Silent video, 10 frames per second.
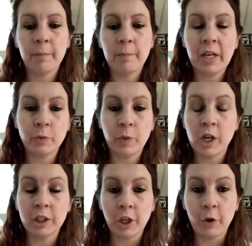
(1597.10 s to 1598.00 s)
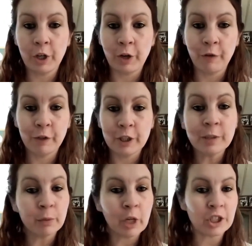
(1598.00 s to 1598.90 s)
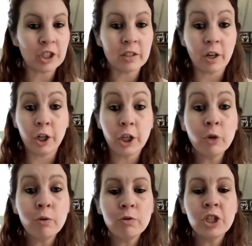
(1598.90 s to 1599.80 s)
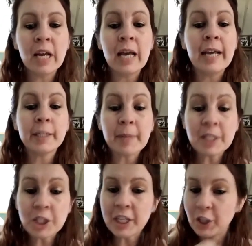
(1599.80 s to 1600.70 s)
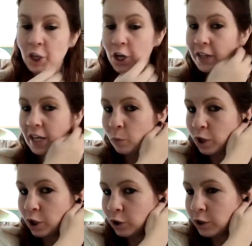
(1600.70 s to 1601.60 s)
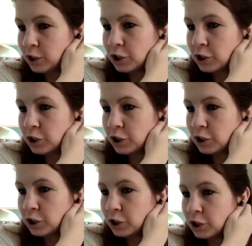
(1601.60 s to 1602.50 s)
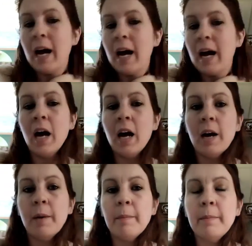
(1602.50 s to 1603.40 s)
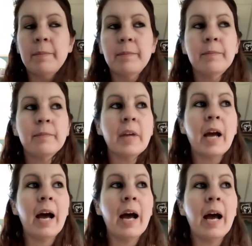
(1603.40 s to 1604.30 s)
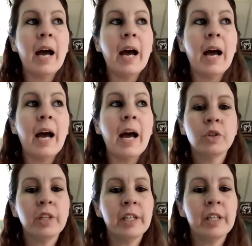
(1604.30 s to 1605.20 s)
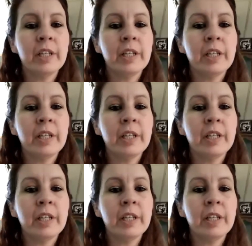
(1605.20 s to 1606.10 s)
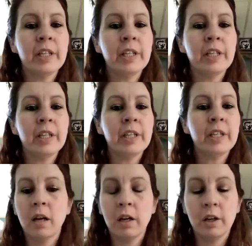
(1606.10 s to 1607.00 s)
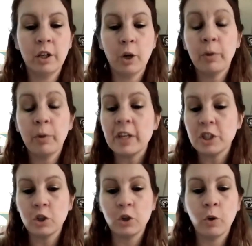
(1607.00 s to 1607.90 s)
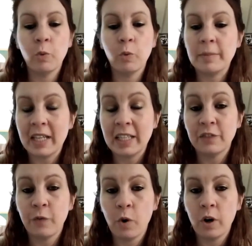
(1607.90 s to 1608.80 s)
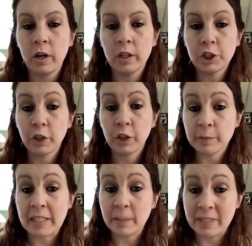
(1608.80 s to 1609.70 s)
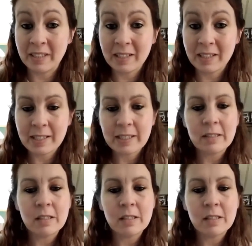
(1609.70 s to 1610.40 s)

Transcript: Because we all know, you know, first impressions are huge, especially in the online world. So I truly enjoy creating, you know, professional websites for service-based businesses,